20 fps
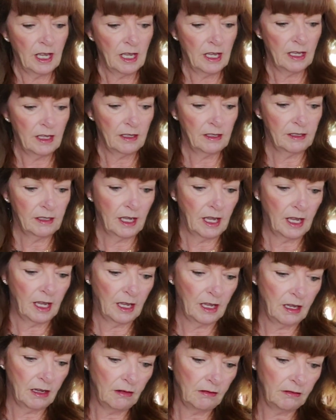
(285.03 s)
is
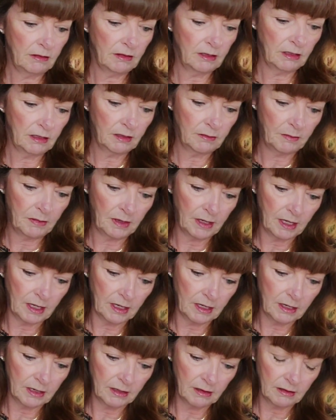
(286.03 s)
who is this
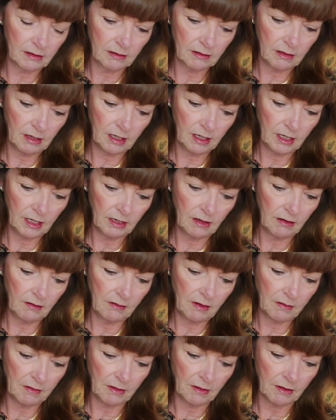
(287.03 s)
by? I can't even
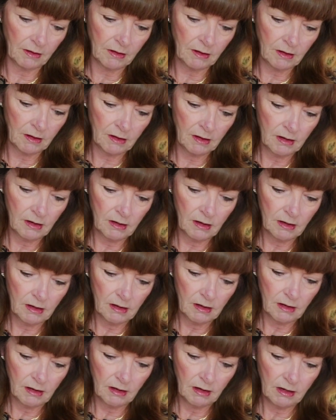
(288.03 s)
remember.
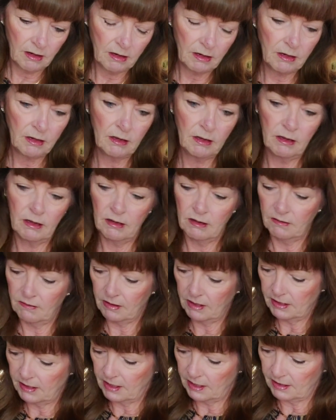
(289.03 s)

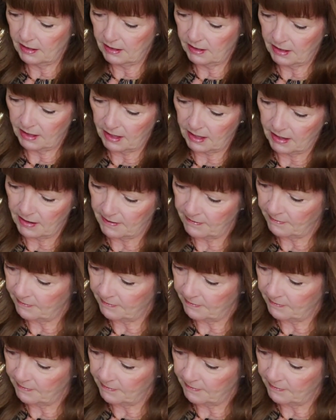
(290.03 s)
What does that say?